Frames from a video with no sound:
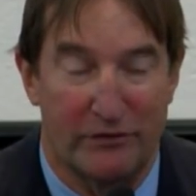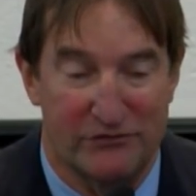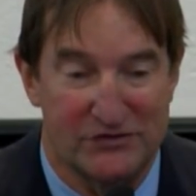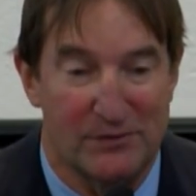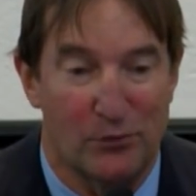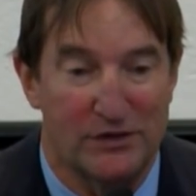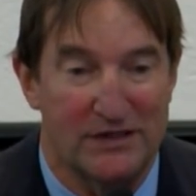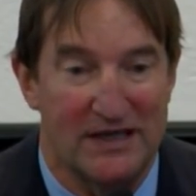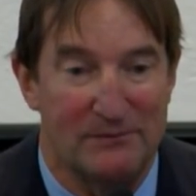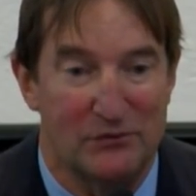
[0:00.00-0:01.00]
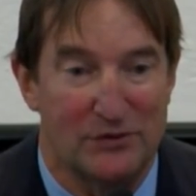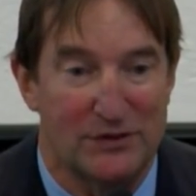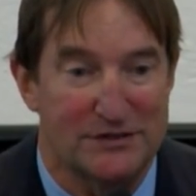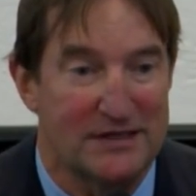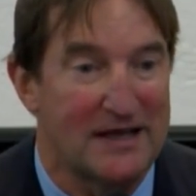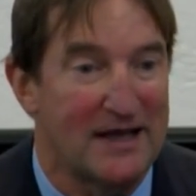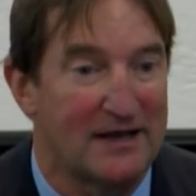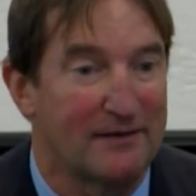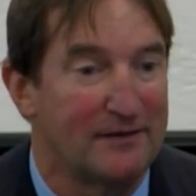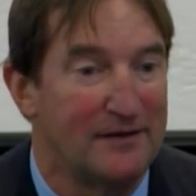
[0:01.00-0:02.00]
if someone came to us and had
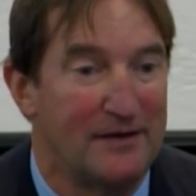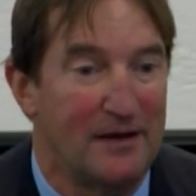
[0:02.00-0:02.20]
a,